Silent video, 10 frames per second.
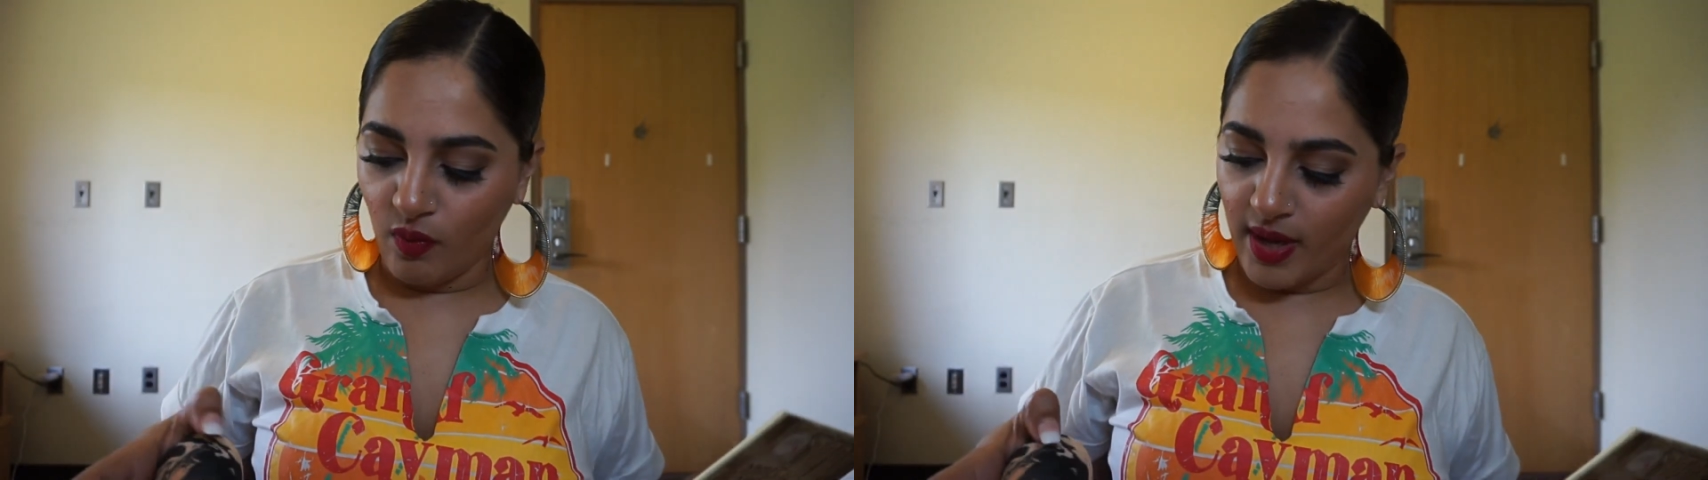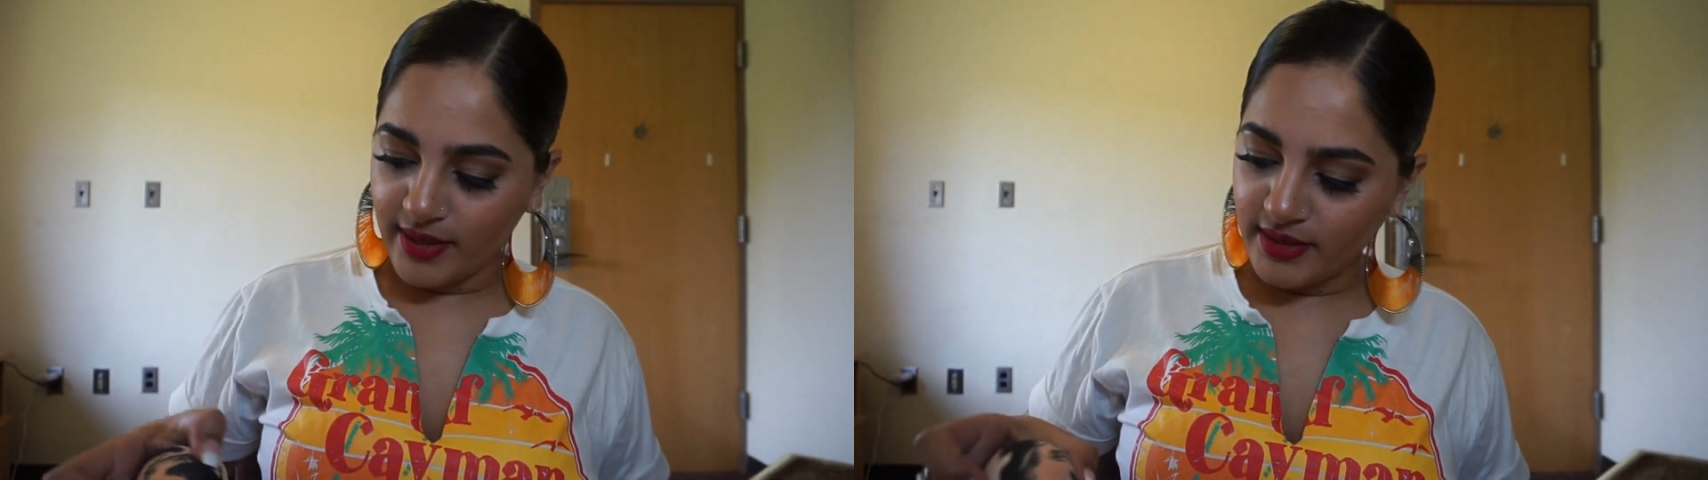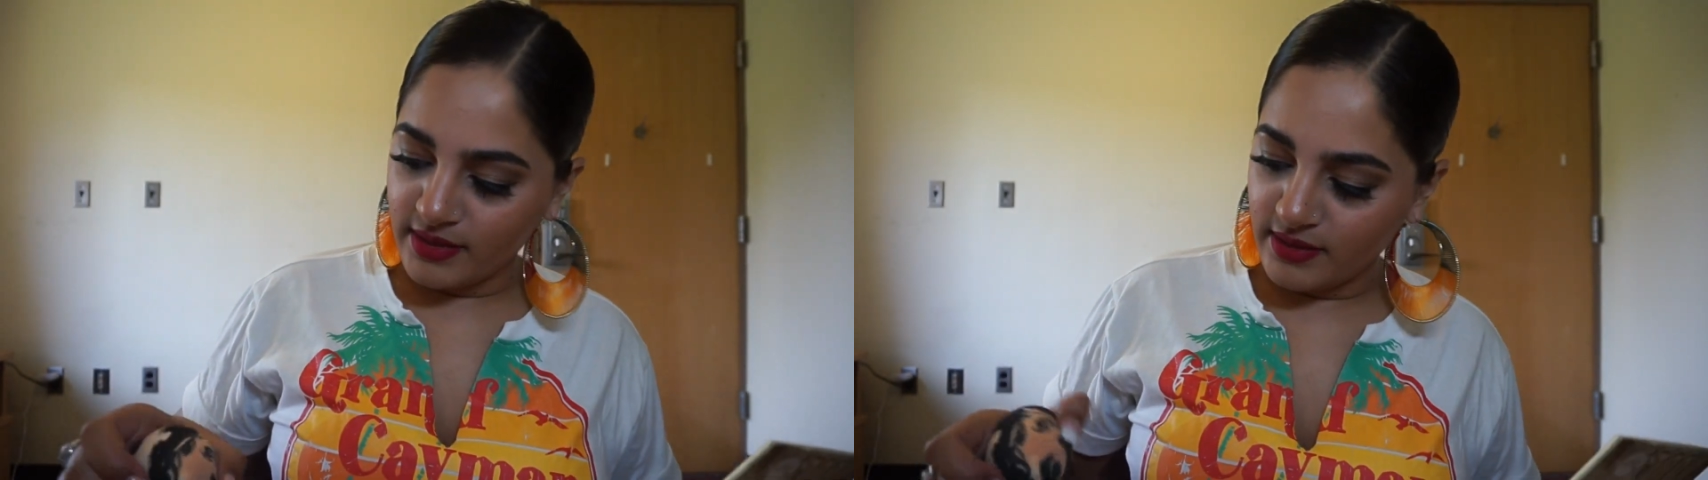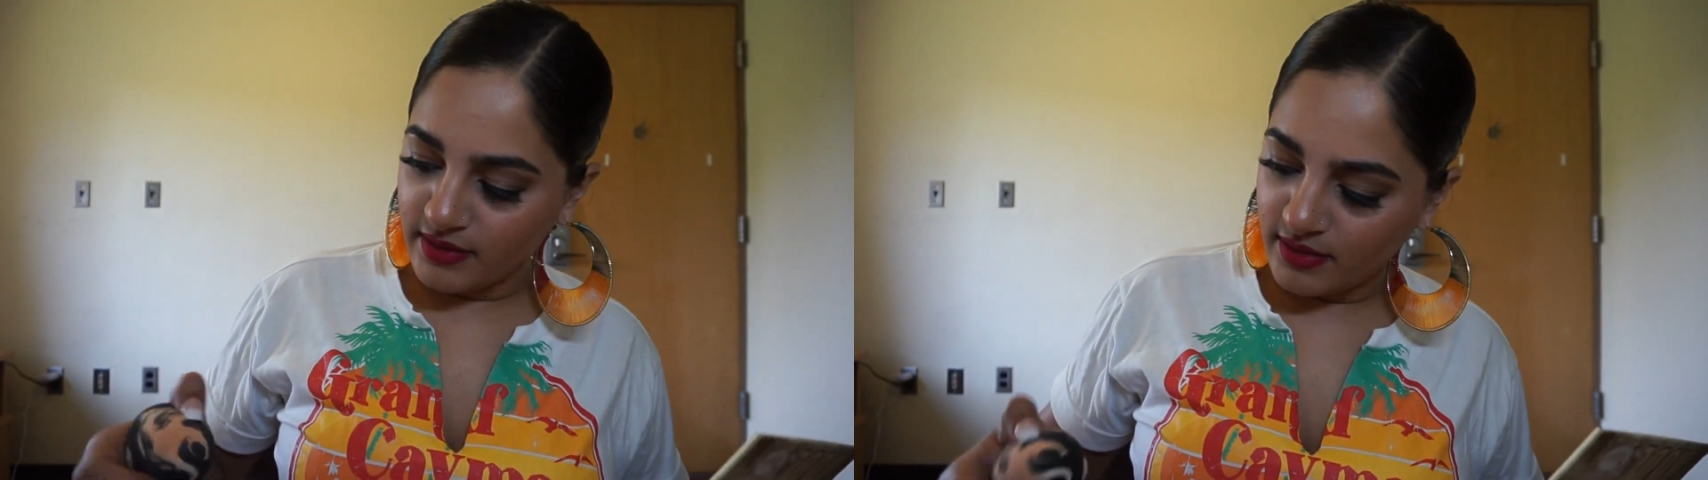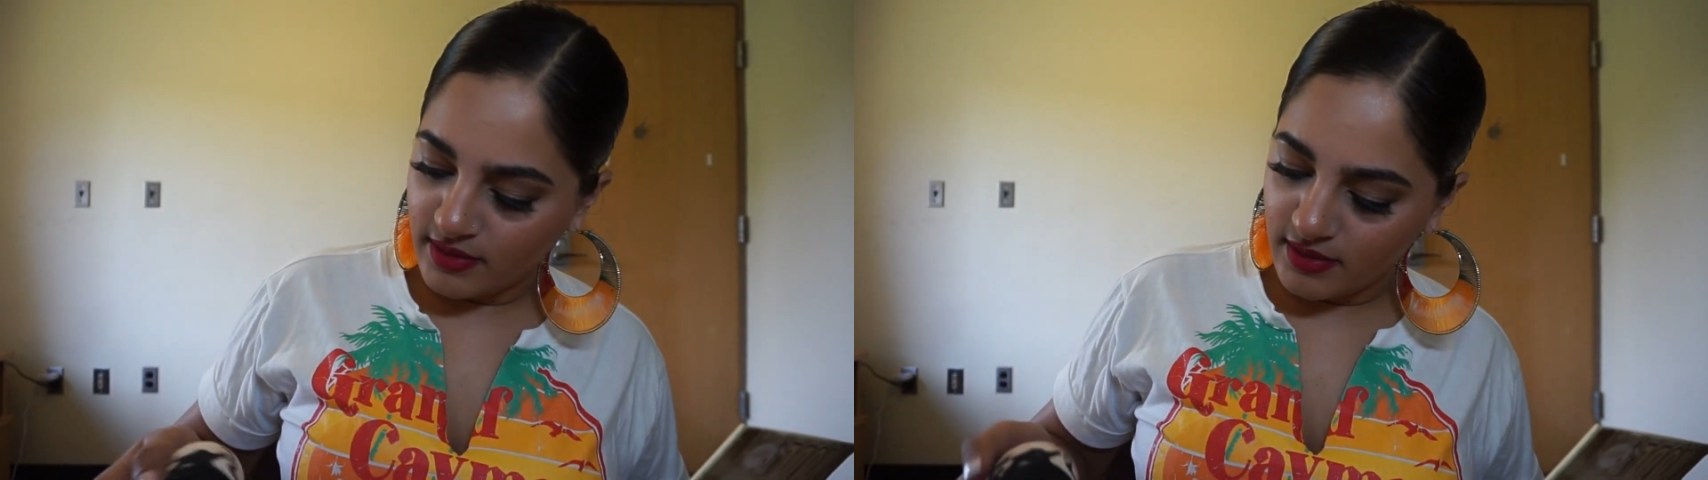wet
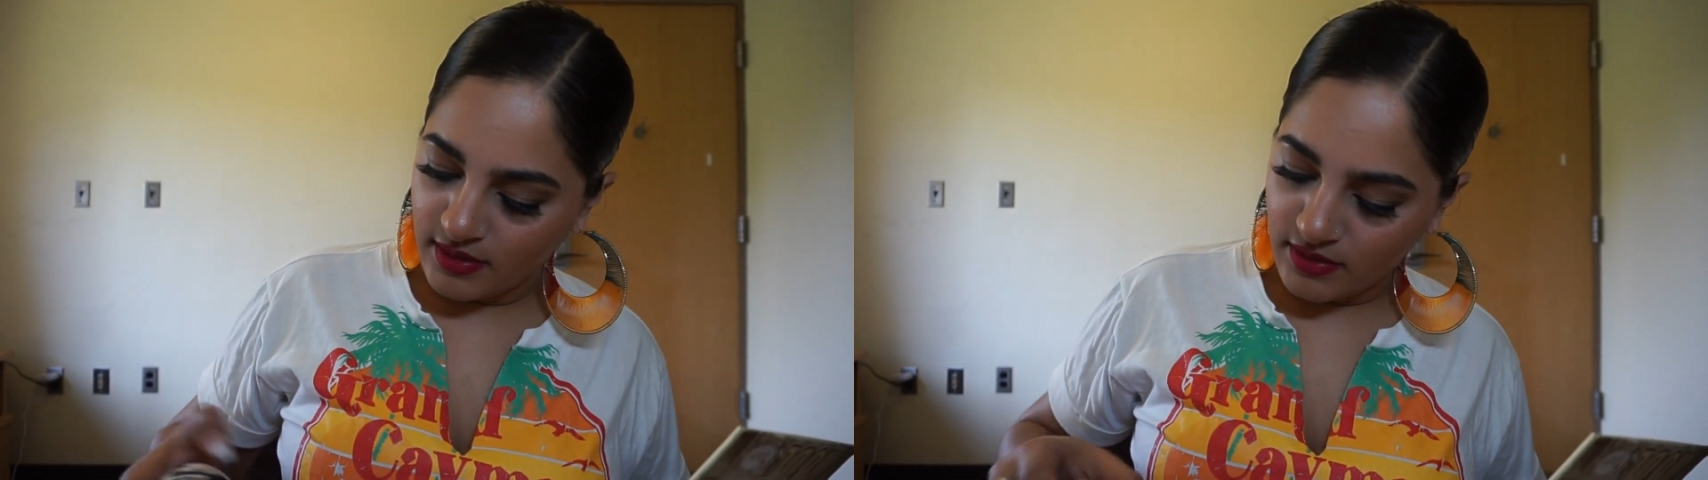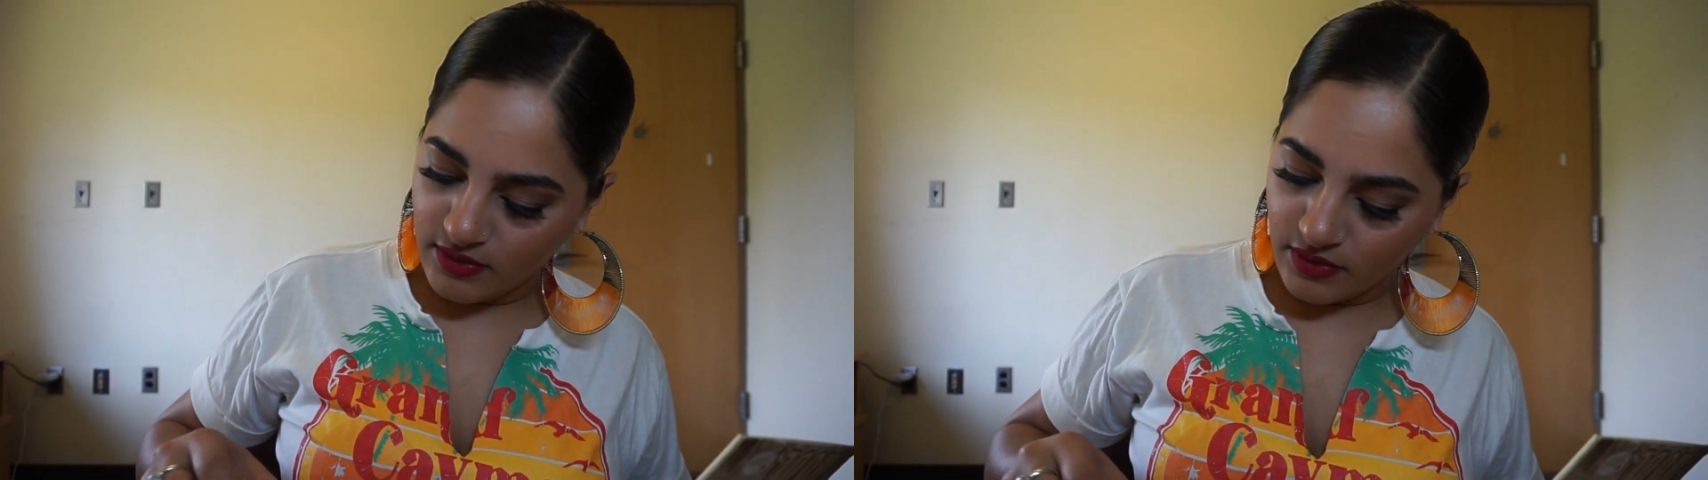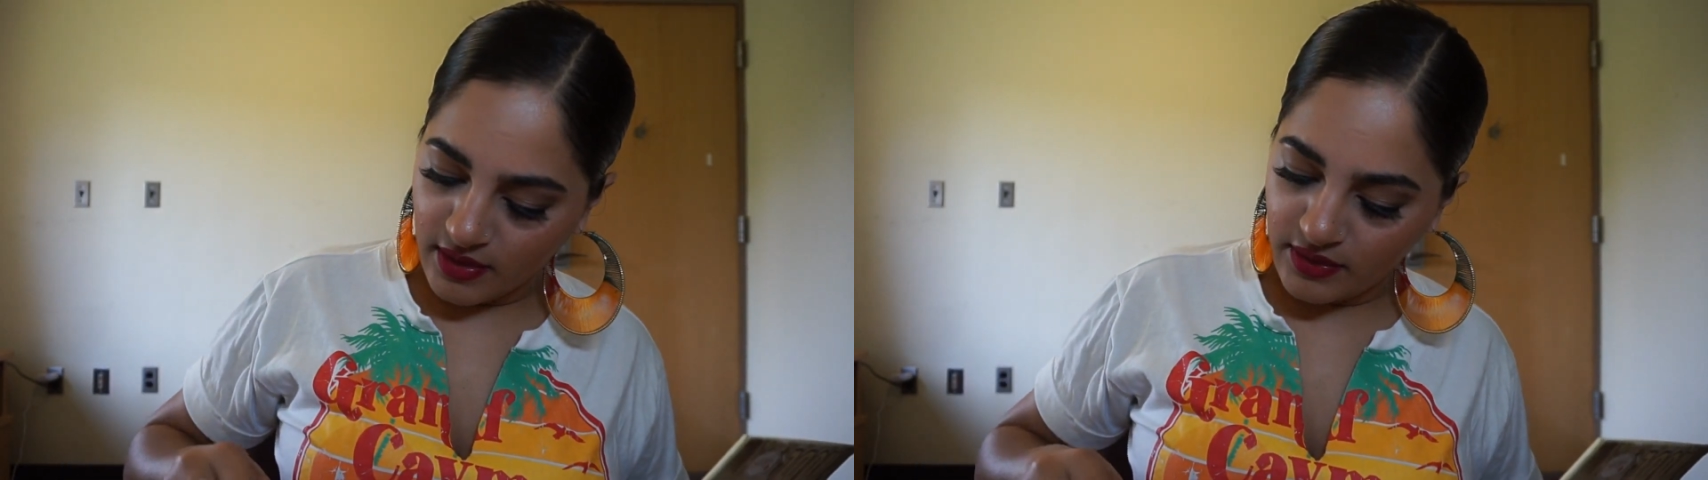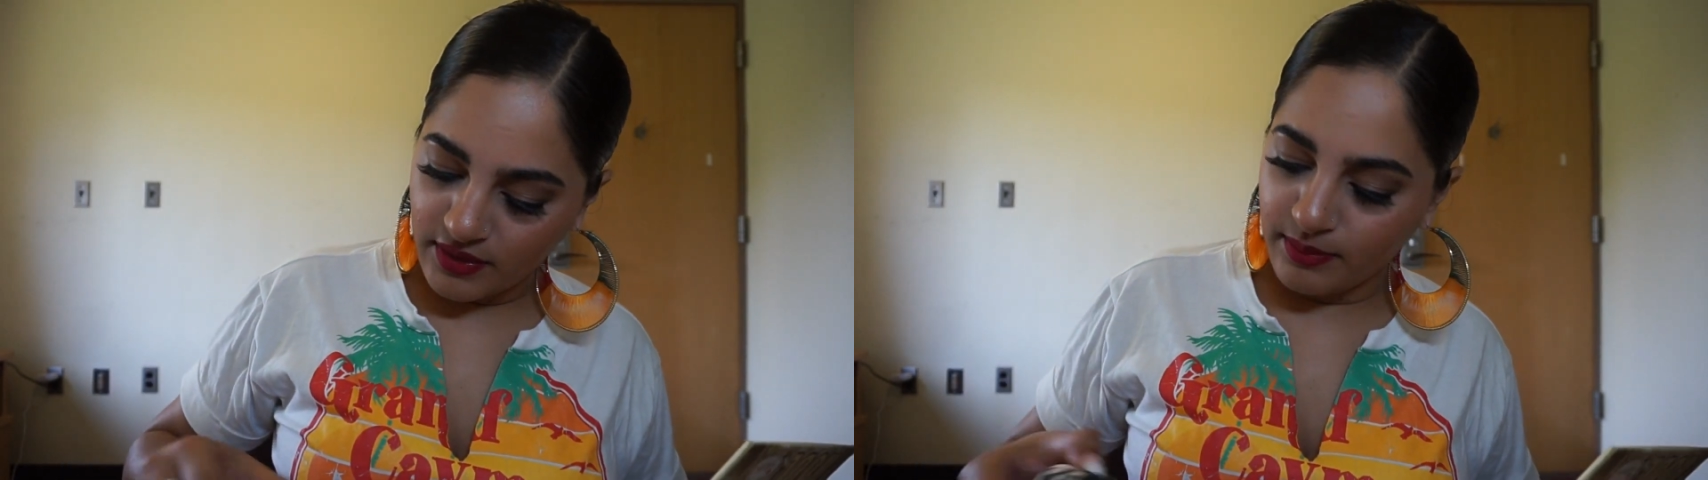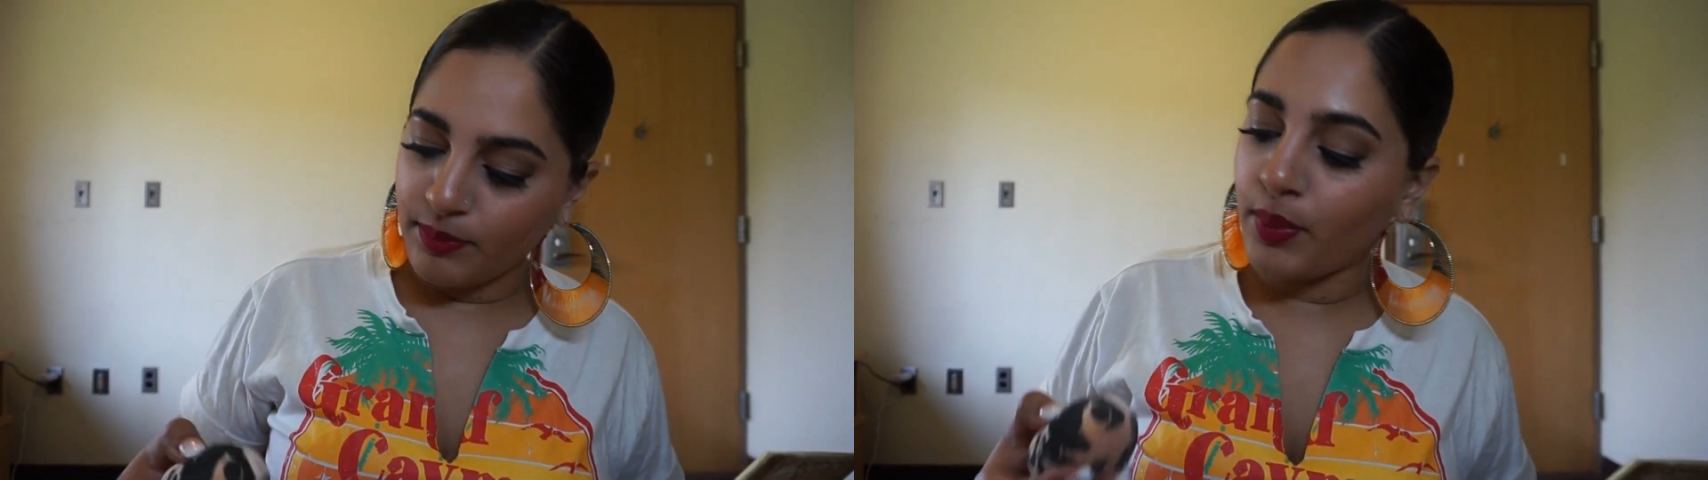so that you
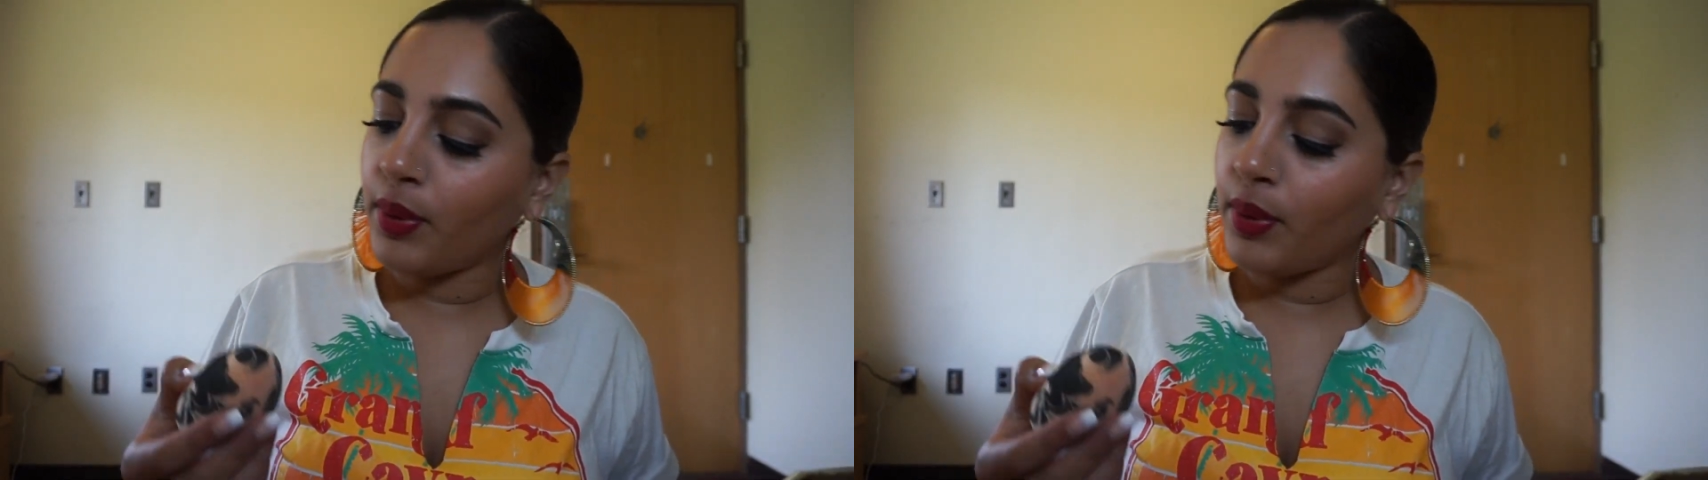can